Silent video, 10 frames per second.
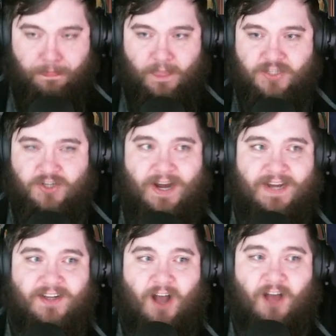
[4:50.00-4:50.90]
sorry, I
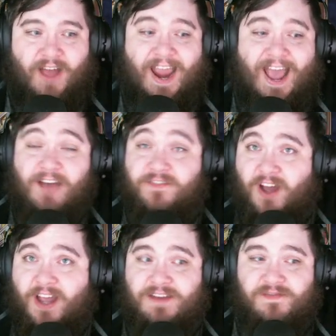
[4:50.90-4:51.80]
had to cough. I have
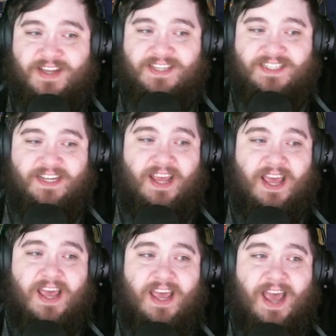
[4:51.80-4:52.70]
not invested
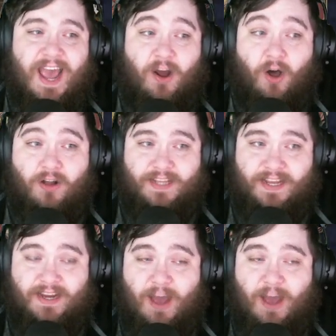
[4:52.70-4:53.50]
at all in.